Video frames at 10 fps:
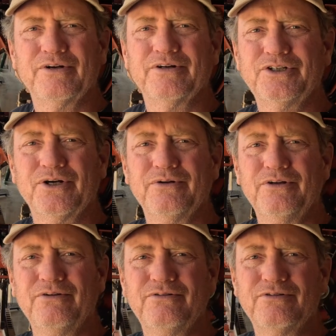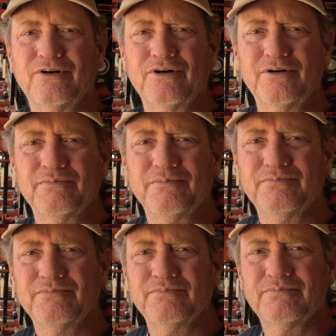going to show you some
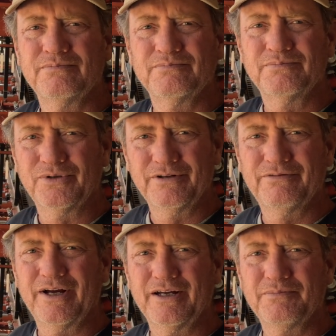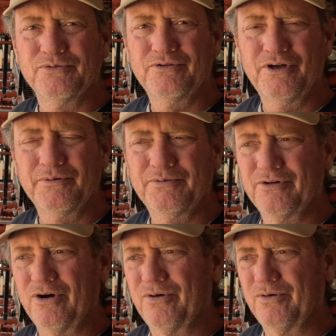pretty valuable tips
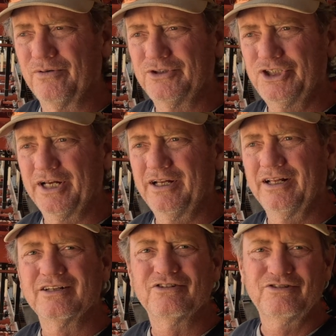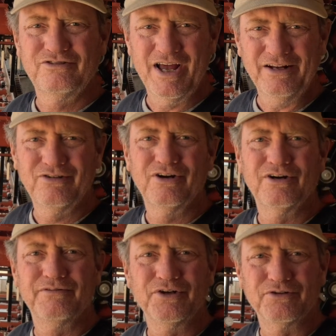on checking the set
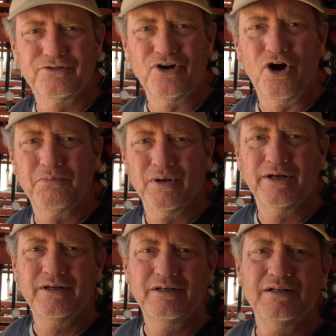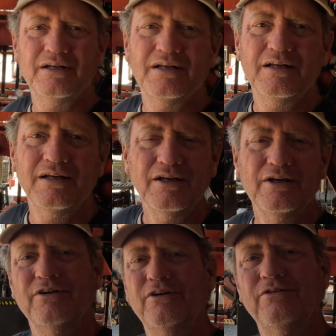of your saw blade
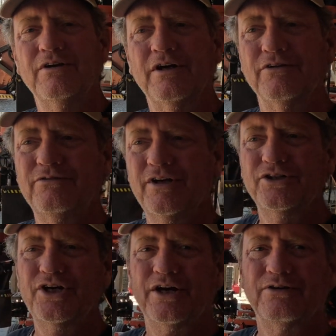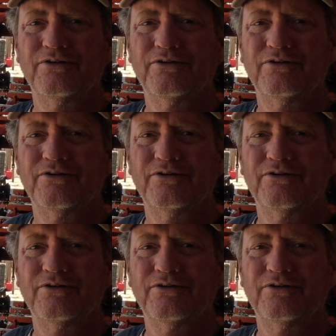using a set checker